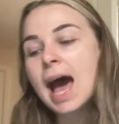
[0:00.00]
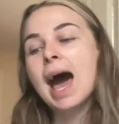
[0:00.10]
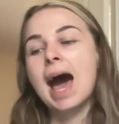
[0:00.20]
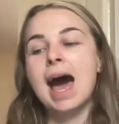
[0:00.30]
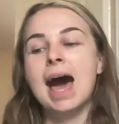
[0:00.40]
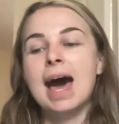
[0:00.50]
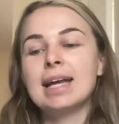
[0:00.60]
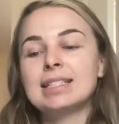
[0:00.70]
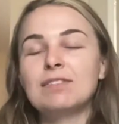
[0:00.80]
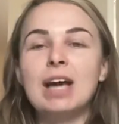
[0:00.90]

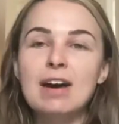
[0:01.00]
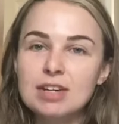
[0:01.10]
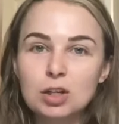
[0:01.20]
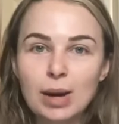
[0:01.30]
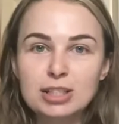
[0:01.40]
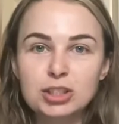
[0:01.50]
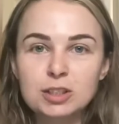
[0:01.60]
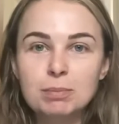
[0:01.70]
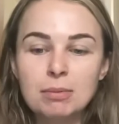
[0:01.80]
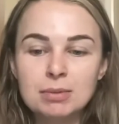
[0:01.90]
And if you have any
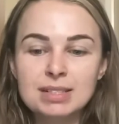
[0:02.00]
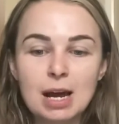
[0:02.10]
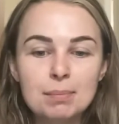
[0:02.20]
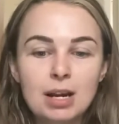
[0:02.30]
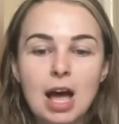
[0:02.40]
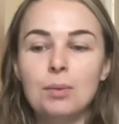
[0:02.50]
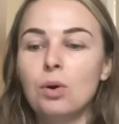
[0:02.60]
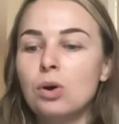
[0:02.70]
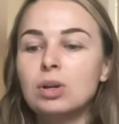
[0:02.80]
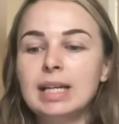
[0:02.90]
questions, pop them down below.
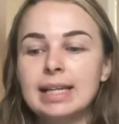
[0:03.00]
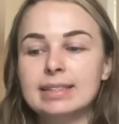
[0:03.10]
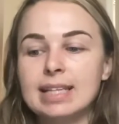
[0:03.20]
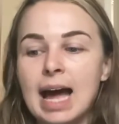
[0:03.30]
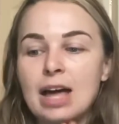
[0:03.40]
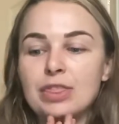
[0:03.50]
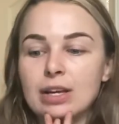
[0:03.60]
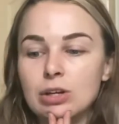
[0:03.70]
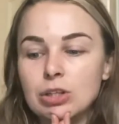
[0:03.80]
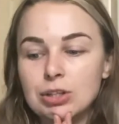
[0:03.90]
All links that I
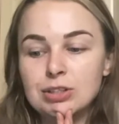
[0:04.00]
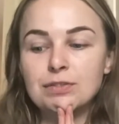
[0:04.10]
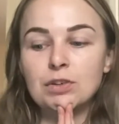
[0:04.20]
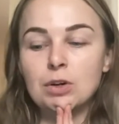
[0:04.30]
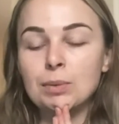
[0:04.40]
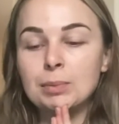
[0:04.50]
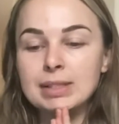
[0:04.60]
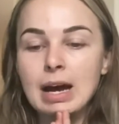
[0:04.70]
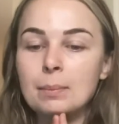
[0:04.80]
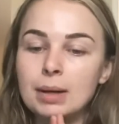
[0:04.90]
think are useful will be
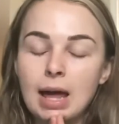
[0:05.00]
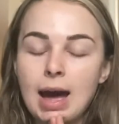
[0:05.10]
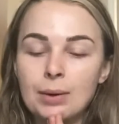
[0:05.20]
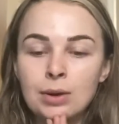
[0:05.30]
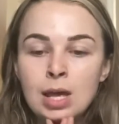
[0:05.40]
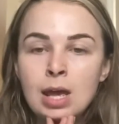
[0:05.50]
down below.